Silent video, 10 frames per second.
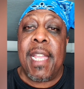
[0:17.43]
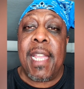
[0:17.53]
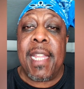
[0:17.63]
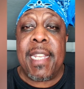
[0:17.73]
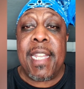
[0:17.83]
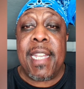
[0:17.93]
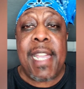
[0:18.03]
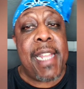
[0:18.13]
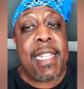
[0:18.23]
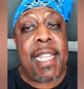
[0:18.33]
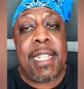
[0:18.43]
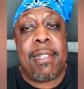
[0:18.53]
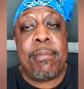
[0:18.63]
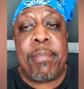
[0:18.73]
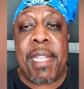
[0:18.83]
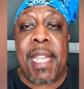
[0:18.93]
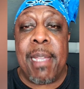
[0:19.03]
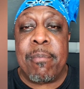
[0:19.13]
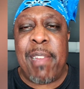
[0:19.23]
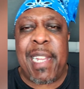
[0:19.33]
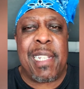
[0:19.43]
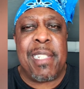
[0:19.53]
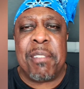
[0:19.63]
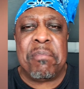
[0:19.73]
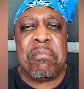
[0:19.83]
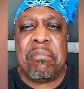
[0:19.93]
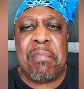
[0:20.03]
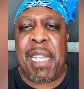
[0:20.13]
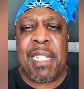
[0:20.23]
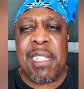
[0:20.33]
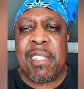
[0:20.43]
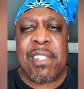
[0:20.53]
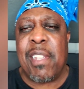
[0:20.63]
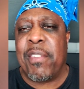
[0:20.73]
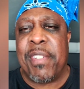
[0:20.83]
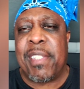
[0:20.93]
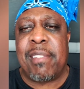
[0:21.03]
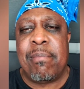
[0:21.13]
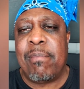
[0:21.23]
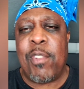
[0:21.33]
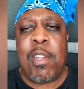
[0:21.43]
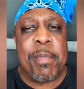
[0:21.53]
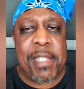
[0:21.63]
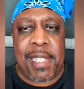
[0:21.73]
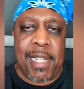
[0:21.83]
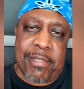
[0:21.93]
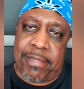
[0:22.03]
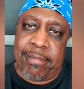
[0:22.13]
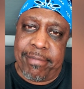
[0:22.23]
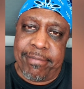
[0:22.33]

and had to get a PM, regular maintenance service, normal stuff.